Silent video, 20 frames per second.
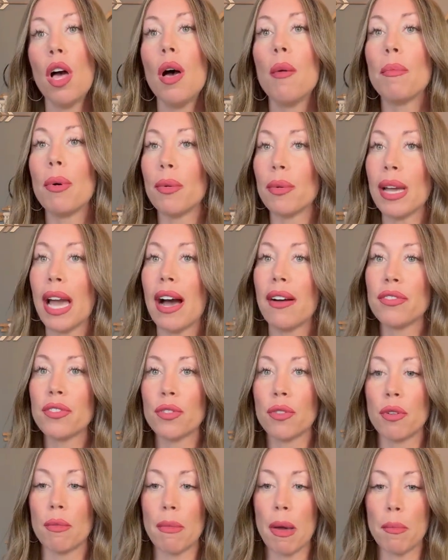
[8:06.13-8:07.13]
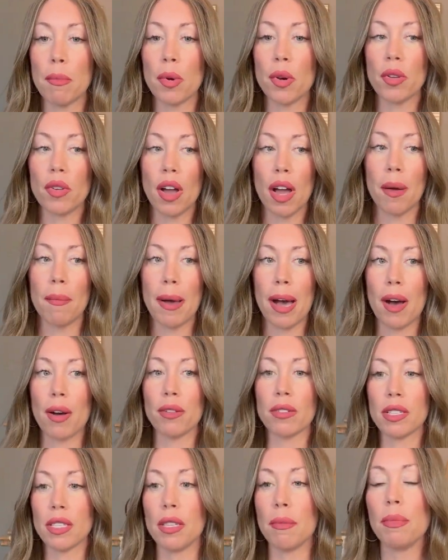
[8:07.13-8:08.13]
But we have to remember
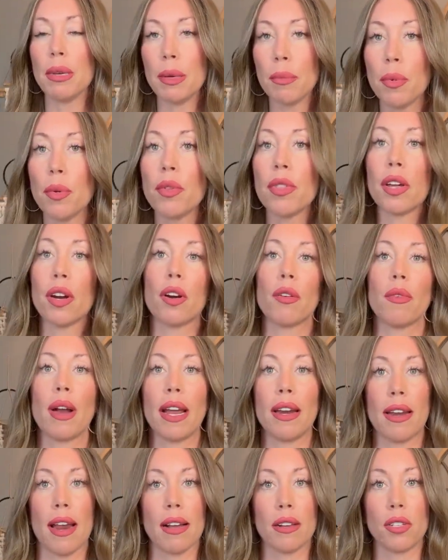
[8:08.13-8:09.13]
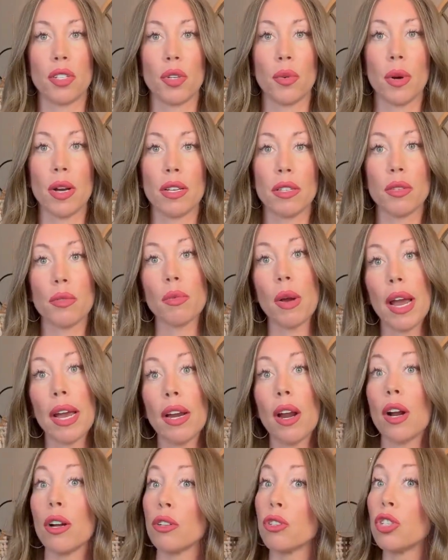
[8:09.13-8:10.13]
about the people that are right next to us,
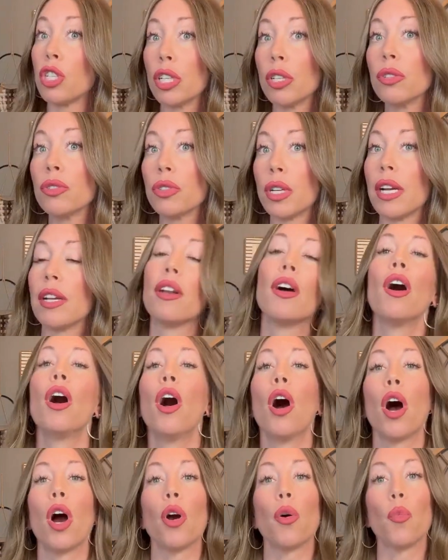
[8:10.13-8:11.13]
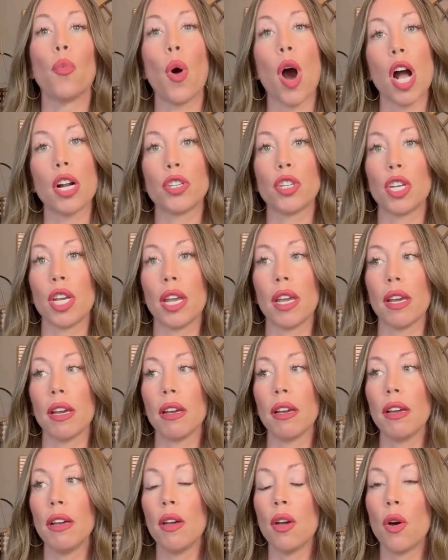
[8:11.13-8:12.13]
right? Our children are
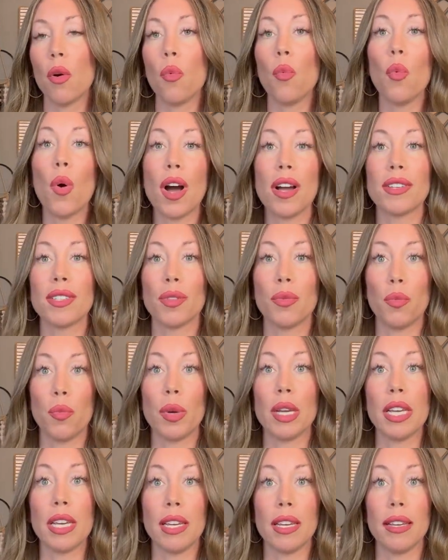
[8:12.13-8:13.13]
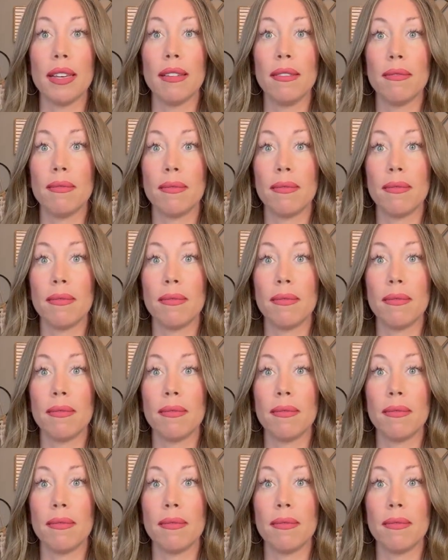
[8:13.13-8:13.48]
watching what we